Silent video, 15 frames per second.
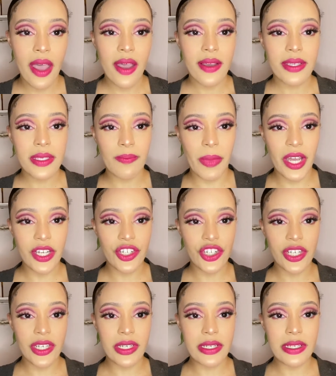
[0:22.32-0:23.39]

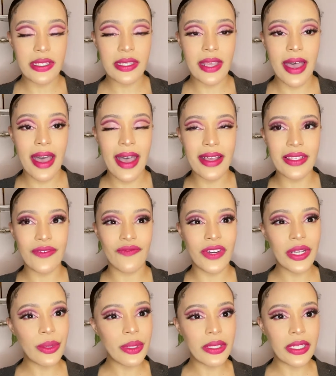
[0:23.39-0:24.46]
sponges as
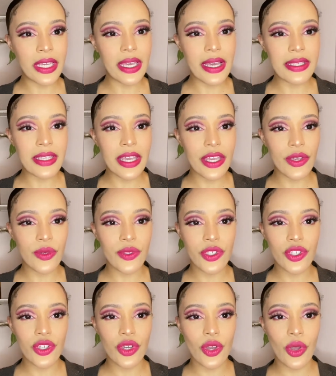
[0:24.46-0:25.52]
frequently as I used
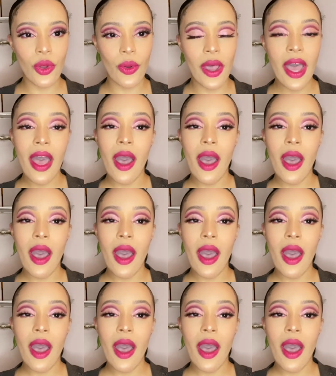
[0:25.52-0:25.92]
to.